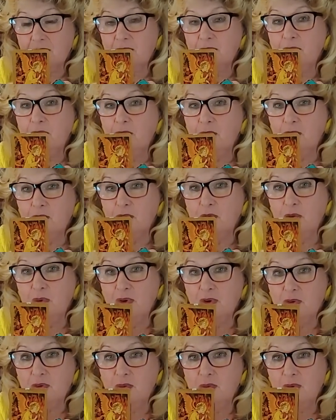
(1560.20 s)
Work.
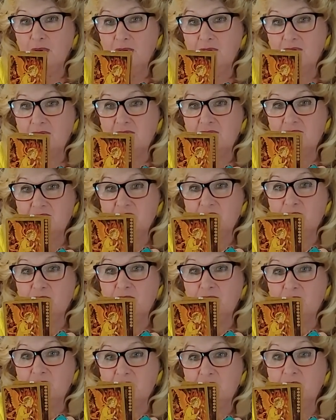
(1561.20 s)
He
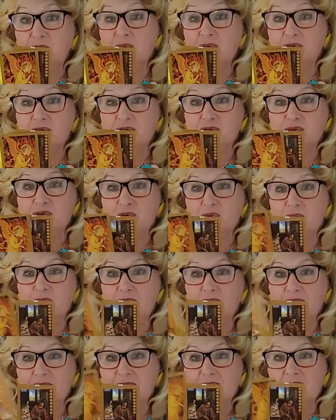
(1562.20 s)
wants to
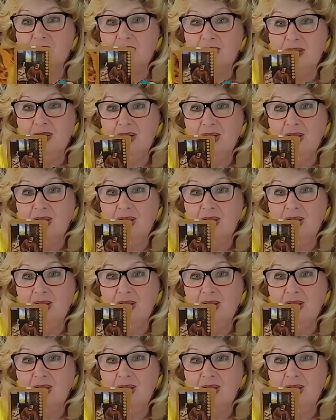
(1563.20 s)
work,